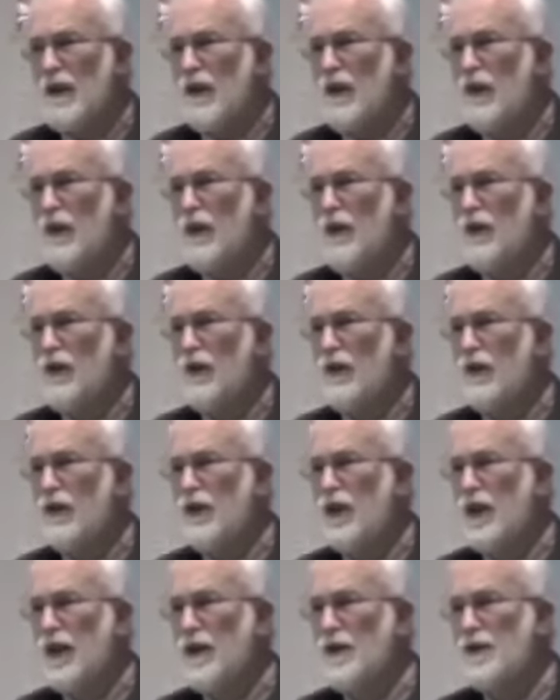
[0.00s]
or
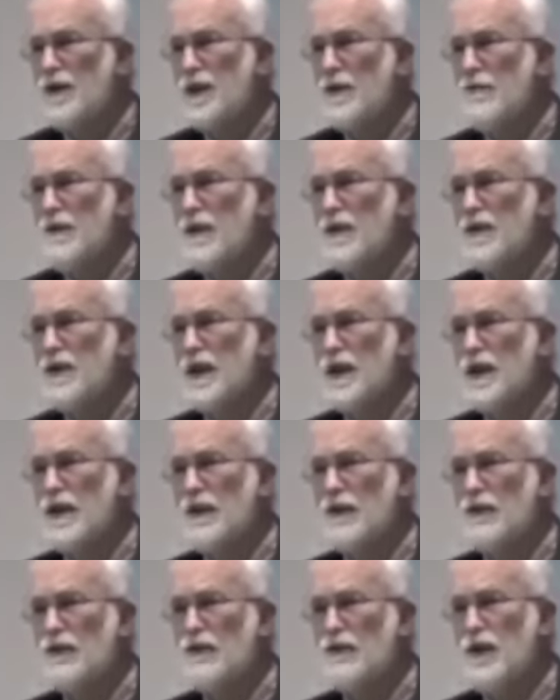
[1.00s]
they are
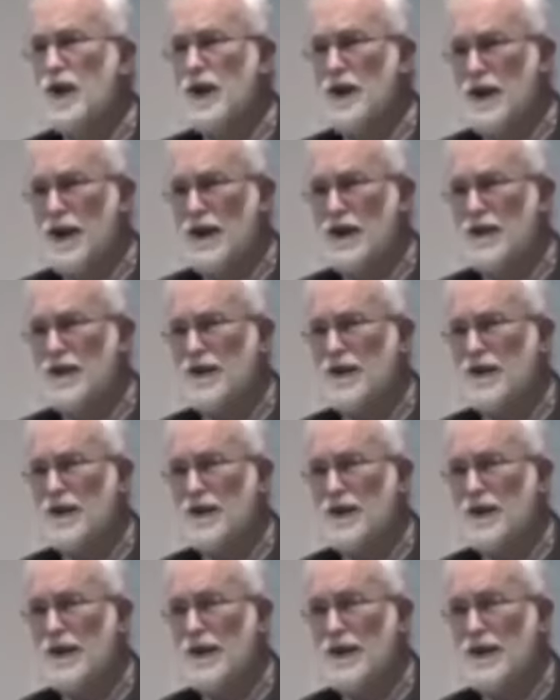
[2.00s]
semi-settled
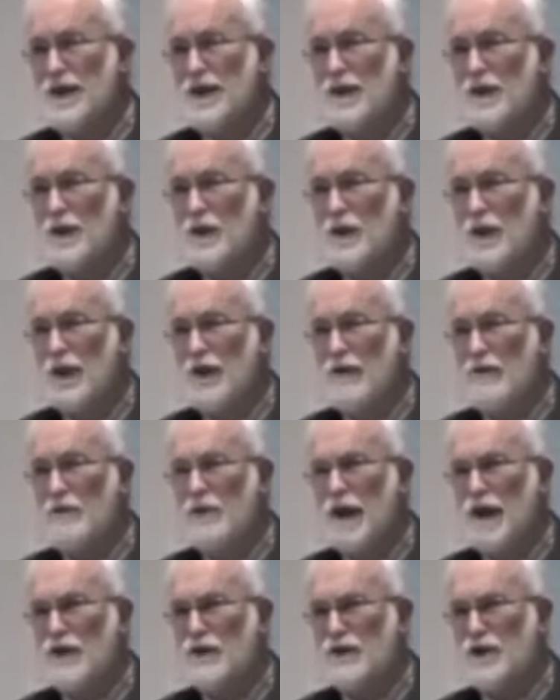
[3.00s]
raiders who live
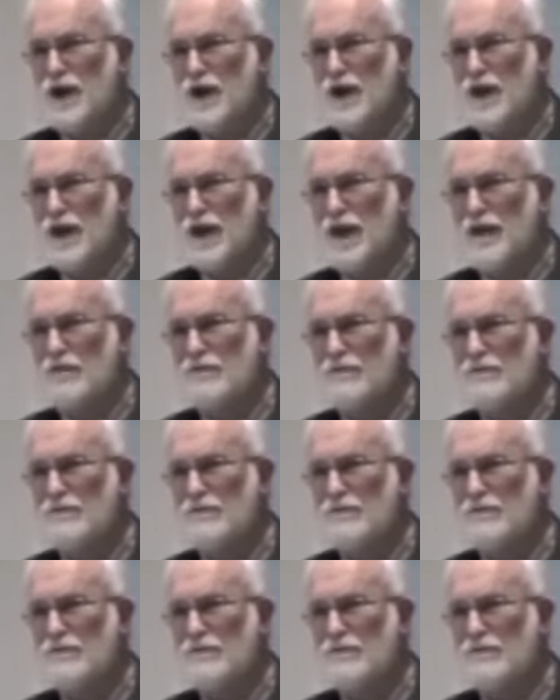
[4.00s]
by raiding.